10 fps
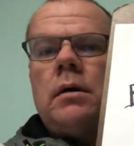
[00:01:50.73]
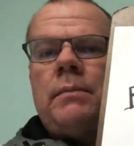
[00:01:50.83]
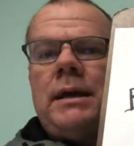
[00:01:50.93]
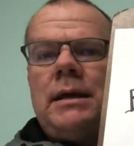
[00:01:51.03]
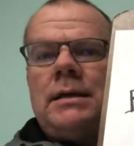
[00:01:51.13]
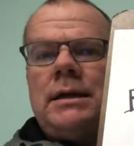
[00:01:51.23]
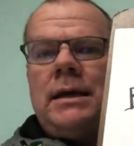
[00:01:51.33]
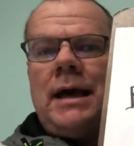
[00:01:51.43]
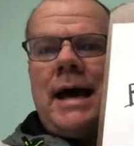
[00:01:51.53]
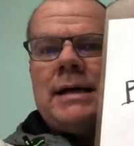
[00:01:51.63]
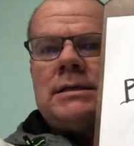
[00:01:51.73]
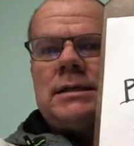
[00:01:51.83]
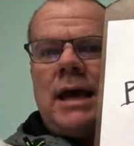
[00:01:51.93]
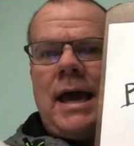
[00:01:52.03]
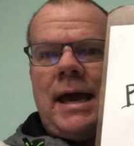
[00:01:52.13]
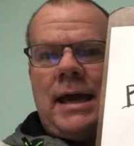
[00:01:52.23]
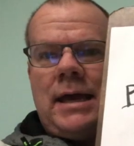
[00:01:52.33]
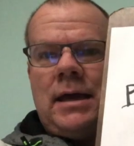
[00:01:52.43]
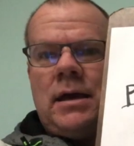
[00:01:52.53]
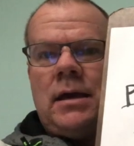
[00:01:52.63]

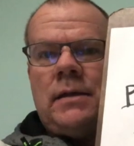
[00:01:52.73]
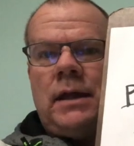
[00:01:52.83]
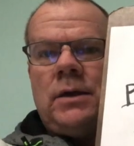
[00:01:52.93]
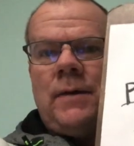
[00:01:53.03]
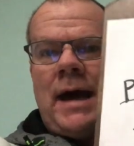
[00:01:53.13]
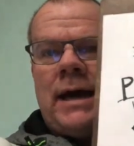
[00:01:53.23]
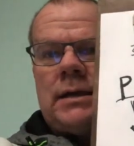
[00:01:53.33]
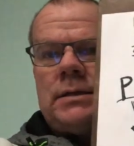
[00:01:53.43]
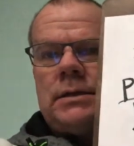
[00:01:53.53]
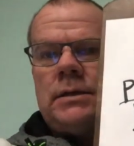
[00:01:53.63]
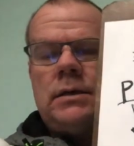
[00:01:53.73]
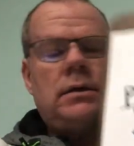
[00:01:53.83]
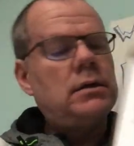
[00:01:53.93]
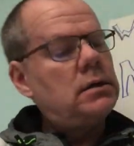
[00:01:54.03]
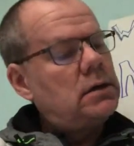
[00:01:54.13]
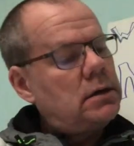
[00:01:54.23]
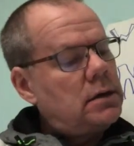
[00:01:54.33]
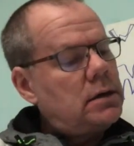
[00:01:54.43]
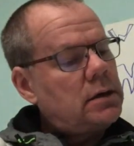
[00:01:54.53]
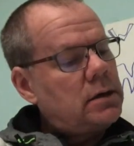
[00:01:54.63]
PDSA, and then you act,
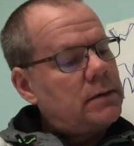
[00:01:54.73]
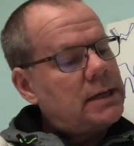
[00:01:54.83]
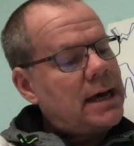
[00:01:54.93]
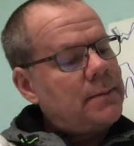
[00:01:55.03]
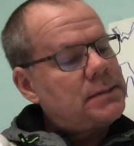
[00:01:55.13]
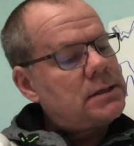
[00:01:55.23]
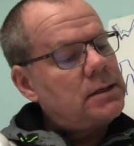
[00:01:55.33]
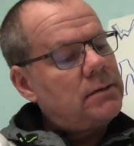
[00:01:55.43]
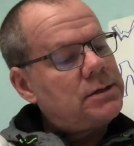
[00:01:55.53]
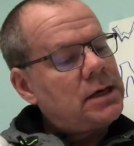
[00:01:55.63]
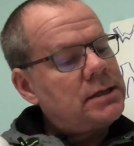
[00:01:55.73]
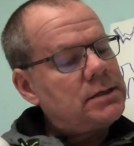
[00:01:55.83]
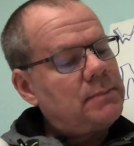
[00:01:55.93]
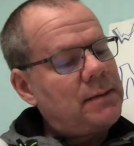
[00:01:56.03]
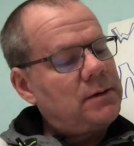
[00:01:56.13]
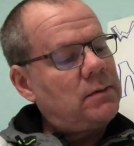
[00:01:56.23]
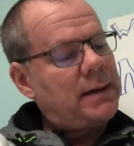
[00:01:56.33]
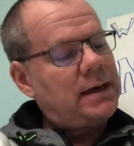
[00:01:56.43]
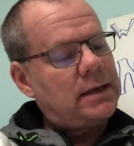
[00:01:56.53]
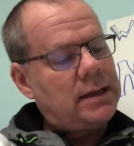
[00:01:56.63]
you adapt, you adjust, maybe you
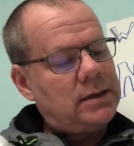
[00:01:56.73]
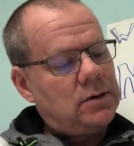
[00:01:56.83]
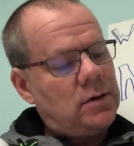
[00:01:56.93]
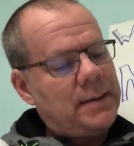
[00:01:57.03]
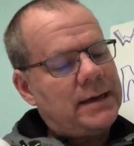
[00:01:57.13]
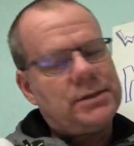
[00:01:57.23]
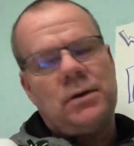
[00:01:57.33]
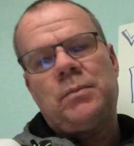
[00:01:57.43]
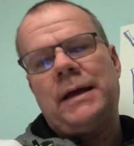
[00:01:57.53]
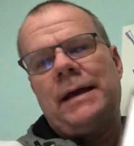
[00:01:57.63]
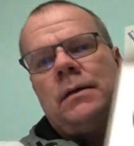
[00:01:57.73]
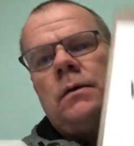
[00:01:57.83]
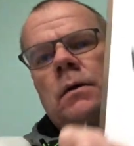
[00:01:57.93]
abandon, and then you go back to your plan.